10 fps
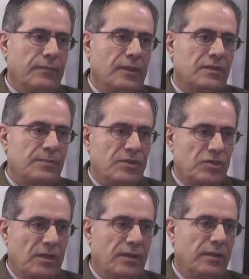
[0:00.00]

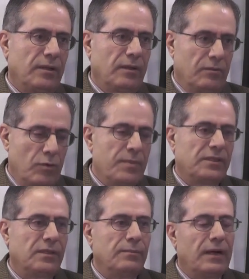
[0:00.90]
especially
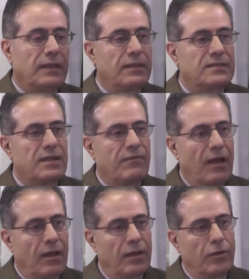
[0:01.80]
committed by the
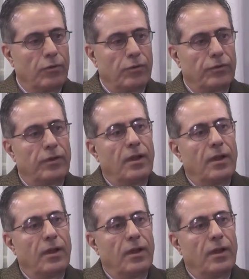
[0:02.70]
Savak or